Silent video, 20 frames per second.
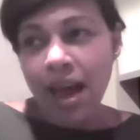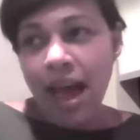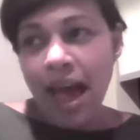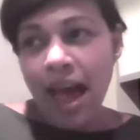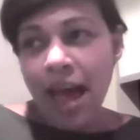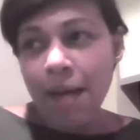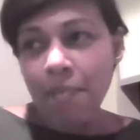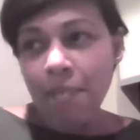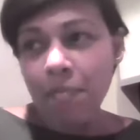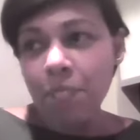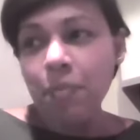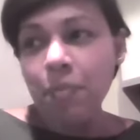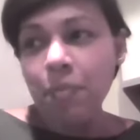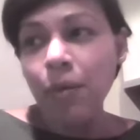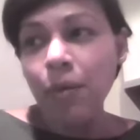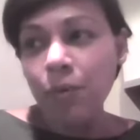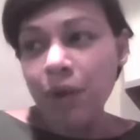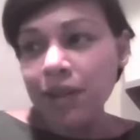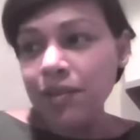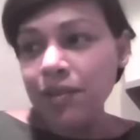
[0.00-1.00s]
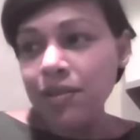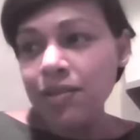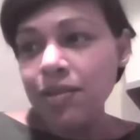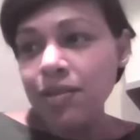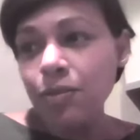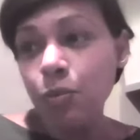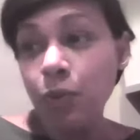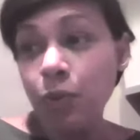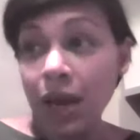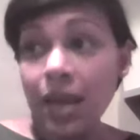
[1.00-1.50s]
But
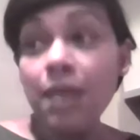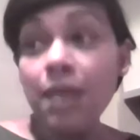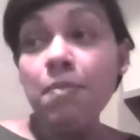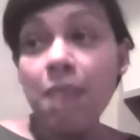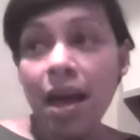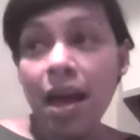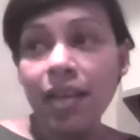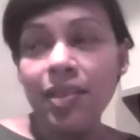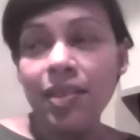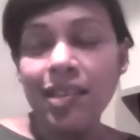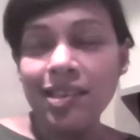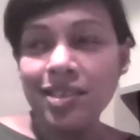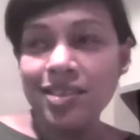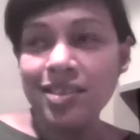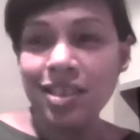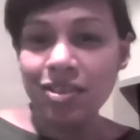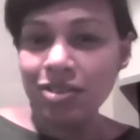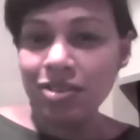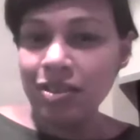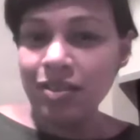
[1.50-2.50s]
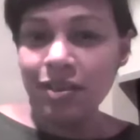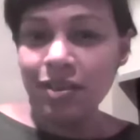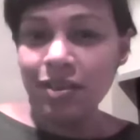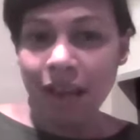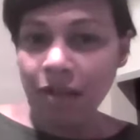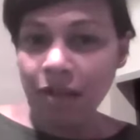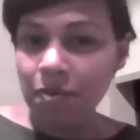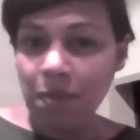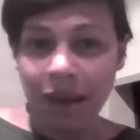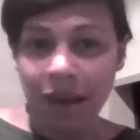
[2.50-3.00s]
once we made the decision,
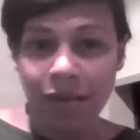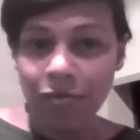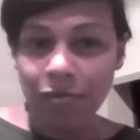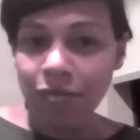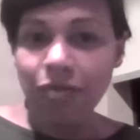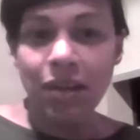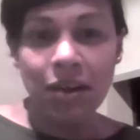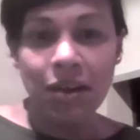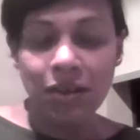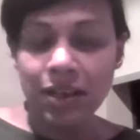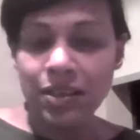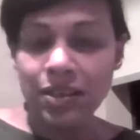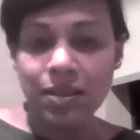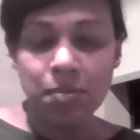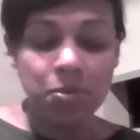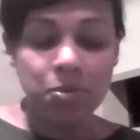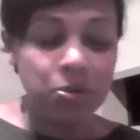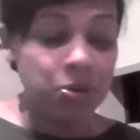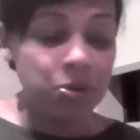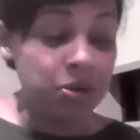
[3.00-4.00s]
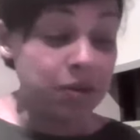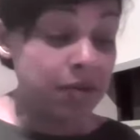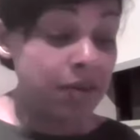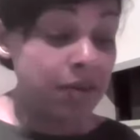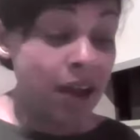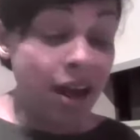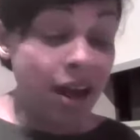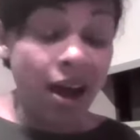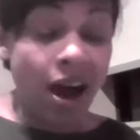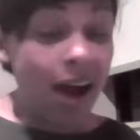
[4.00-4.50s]
they've been very supportive.
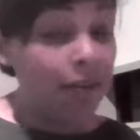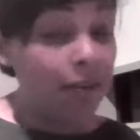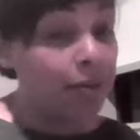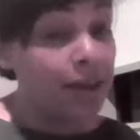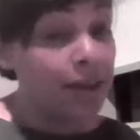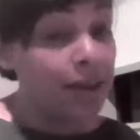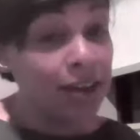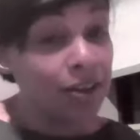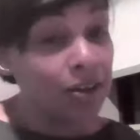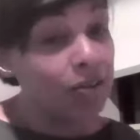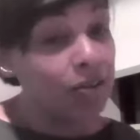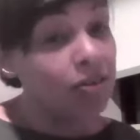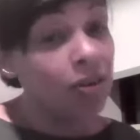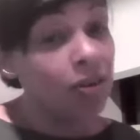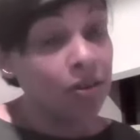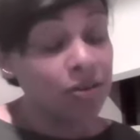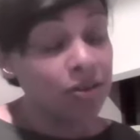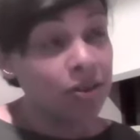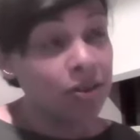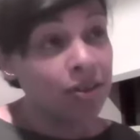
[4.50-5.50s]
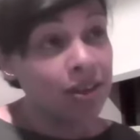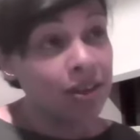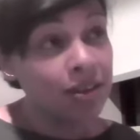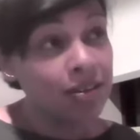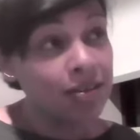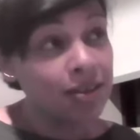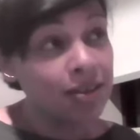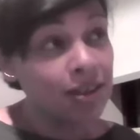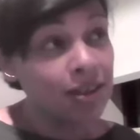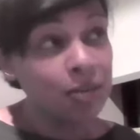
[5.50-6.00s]
I really could not do
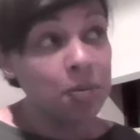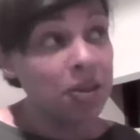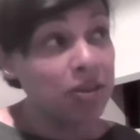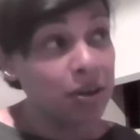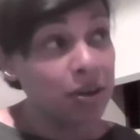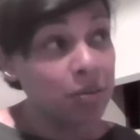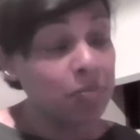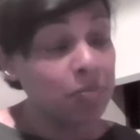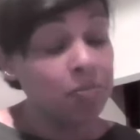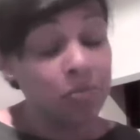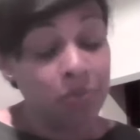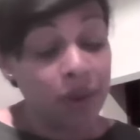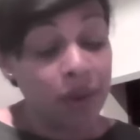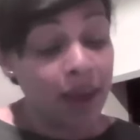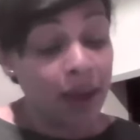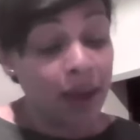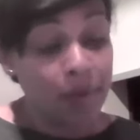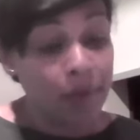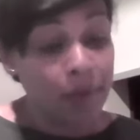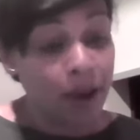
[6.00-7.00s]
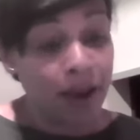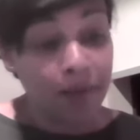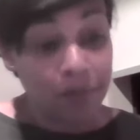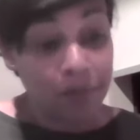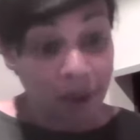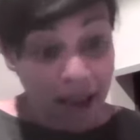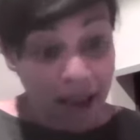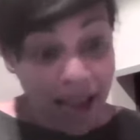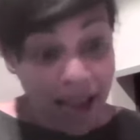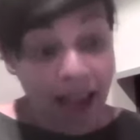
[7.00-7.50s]
this, especially without my
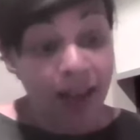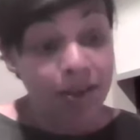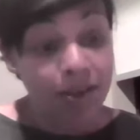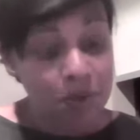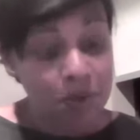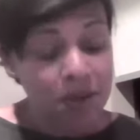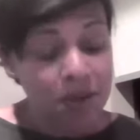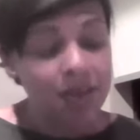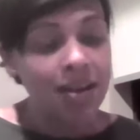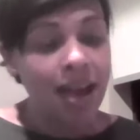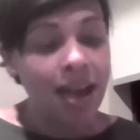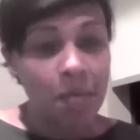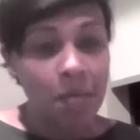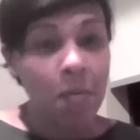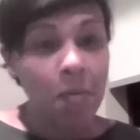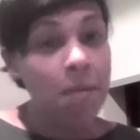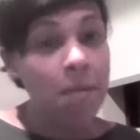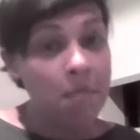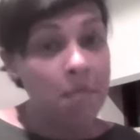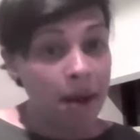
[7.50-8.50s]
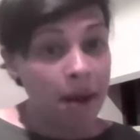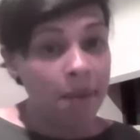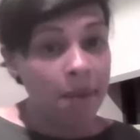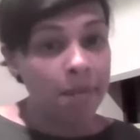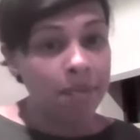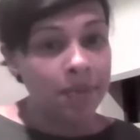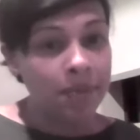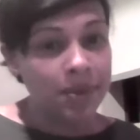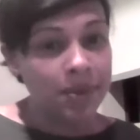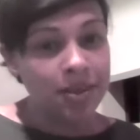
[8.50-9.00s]
husband and my
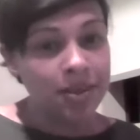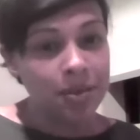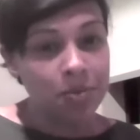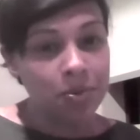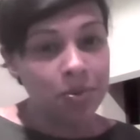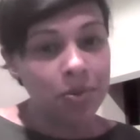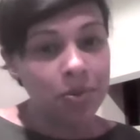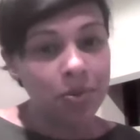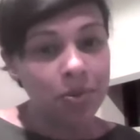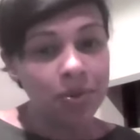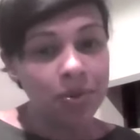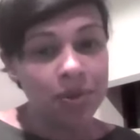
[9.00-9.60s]
mum's support.